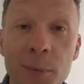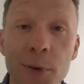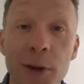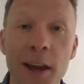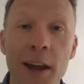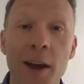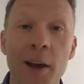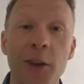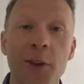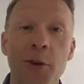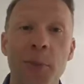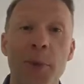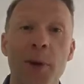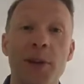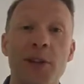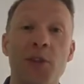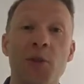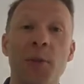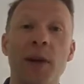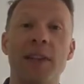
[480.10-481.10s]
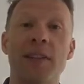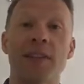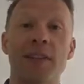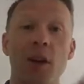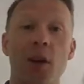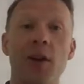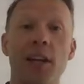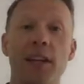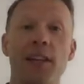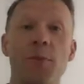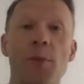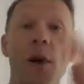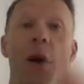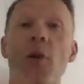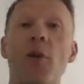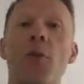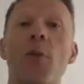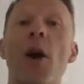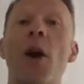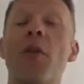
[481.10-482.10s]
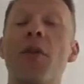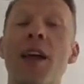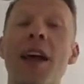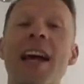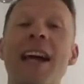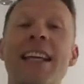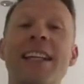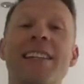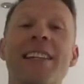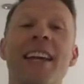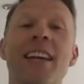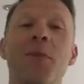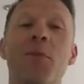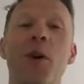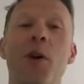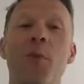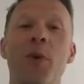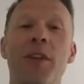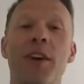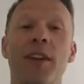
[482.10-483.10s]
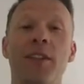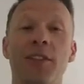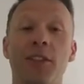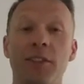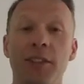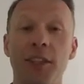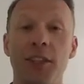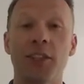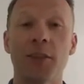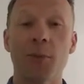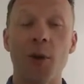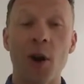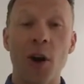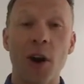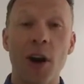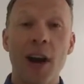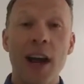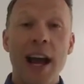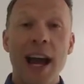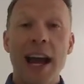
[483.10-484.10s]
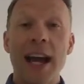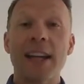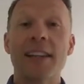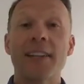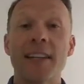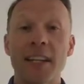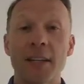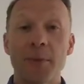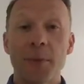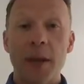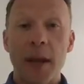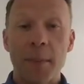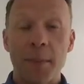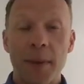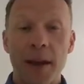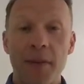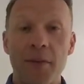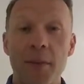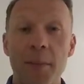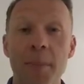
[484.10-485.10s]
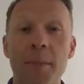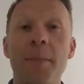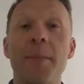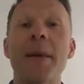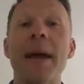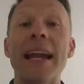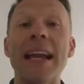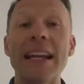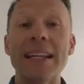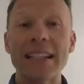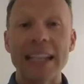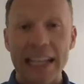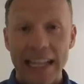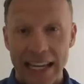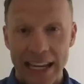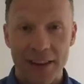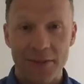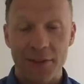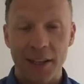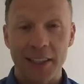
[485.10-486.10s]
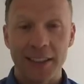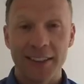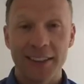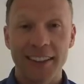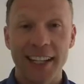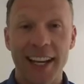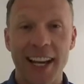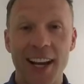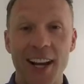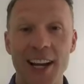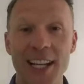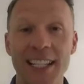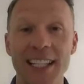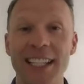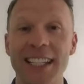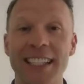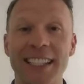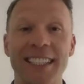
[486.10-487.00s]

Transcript: bring out your personal best. Let's go get some health wealth. Let's take the world with us. I'll see you tomorrow at 6 p.m. Have an amazing evening. Take care, guys.